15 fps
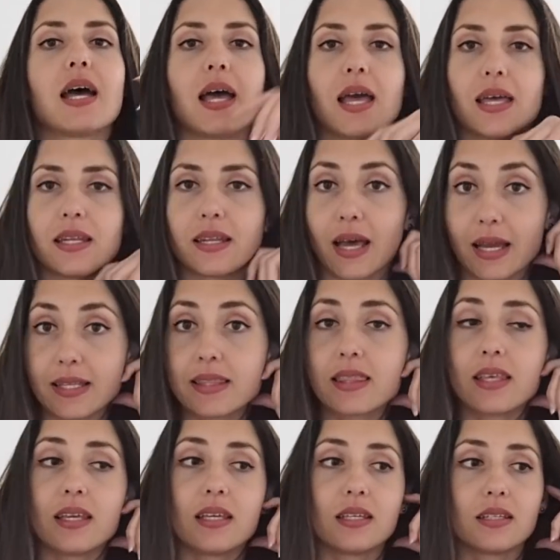And I
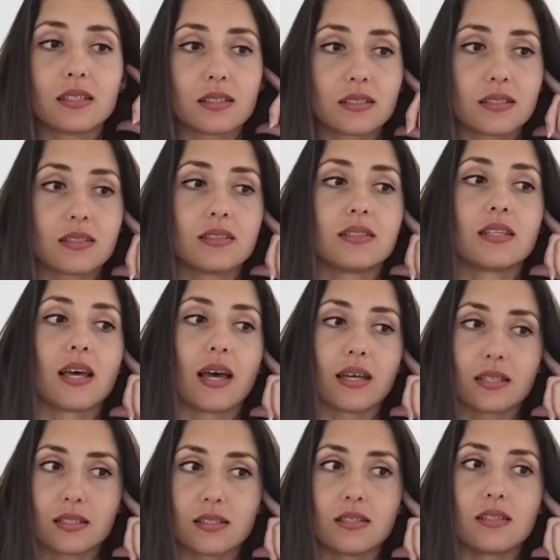think
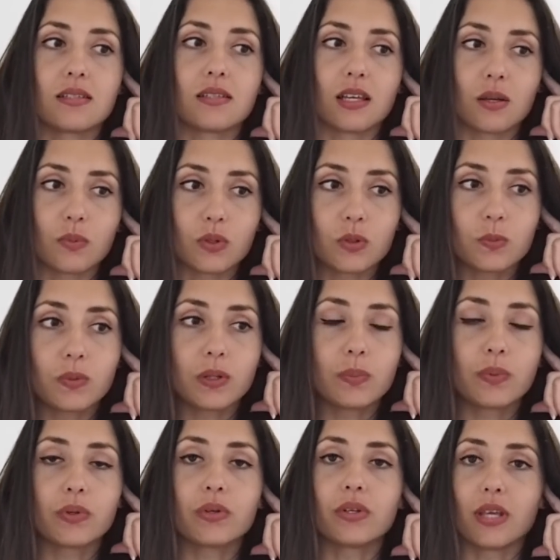that disabled
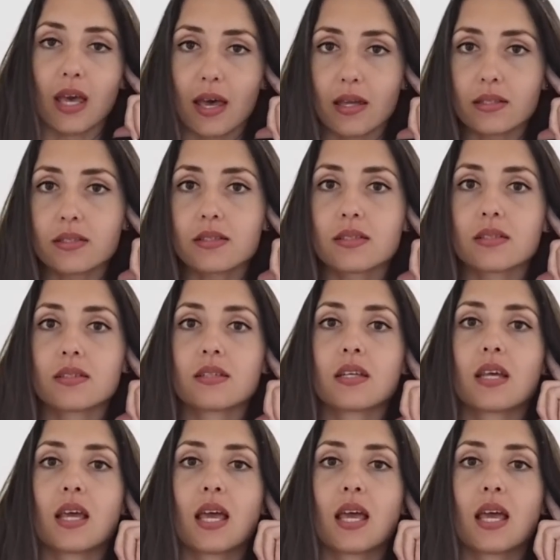people, yes,